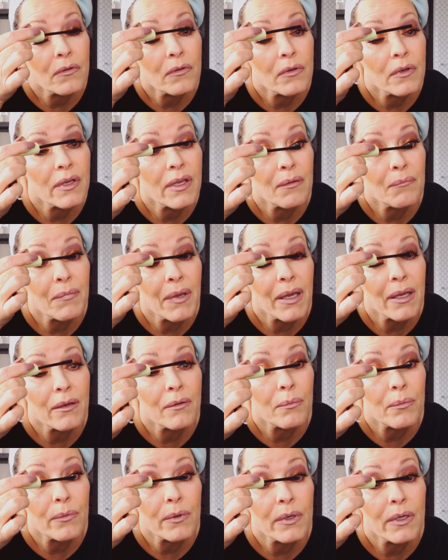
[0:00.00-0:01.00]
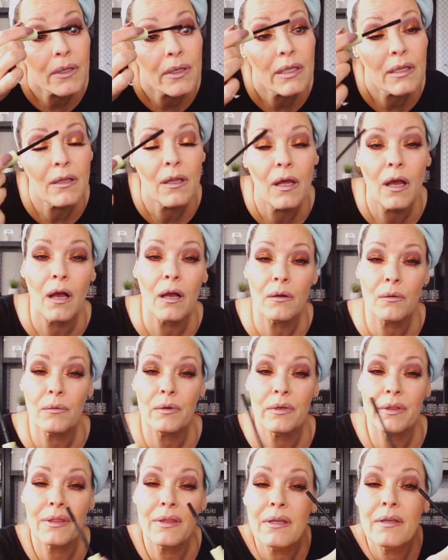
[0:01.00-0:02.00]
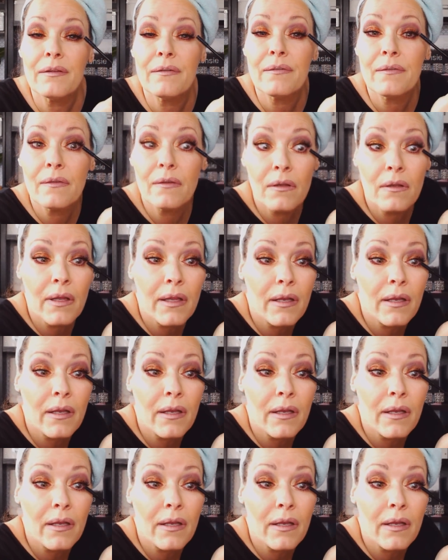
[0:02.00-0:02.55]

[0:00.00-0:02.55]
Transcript: she can make really long with this,